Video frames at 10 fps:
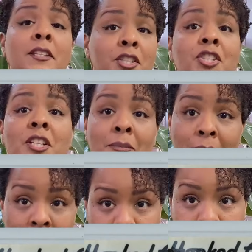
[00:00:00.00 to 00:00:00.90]
that
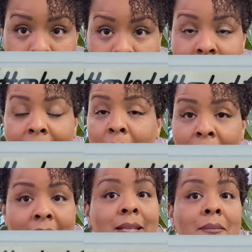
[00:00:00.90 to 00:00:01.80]
shouldn't be in the
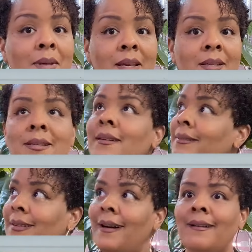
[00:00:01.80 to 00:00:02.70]
potting mix.
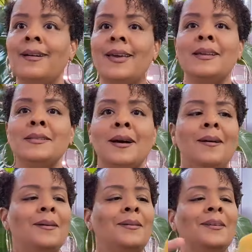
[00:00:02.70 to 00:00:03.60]
Dog, I can't
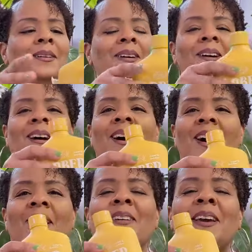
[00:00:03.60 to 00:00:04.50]
talk.
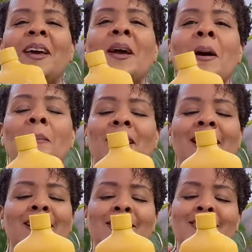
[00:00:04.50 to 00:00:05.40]
Okay, but
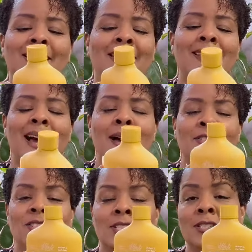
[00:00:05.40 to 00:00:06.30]
like I said, I
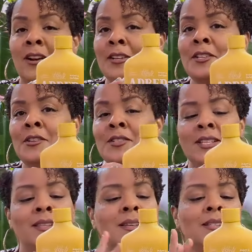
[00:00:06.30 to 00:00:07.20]
just started
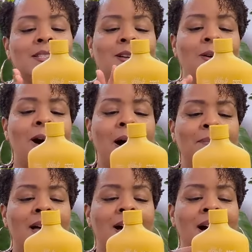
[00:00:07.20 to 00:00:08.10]
using this, so I
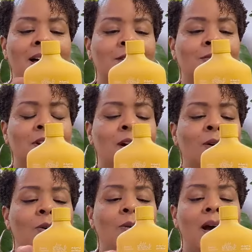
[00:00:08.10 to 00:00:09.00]
don't
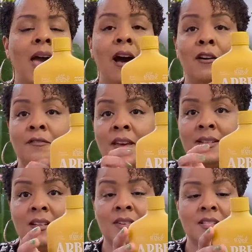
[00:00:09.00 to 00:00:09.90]
know how
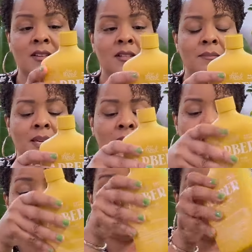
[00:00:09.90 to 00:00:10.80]
effective it's gonna
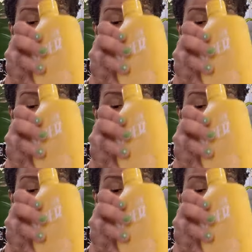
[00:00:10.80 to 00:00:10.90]
be.